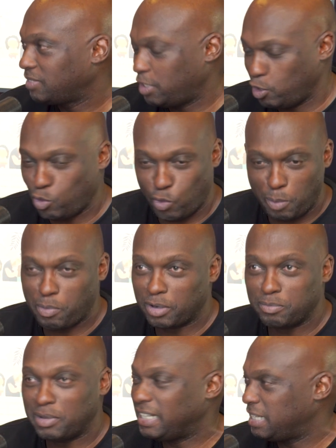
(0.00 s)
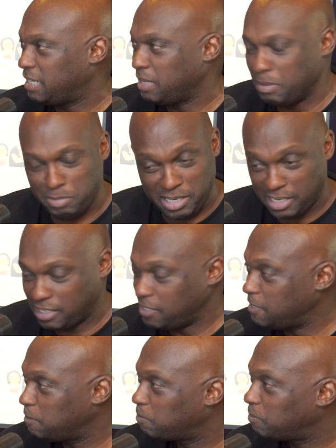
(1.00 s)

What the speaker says: He'll whip out money immediately.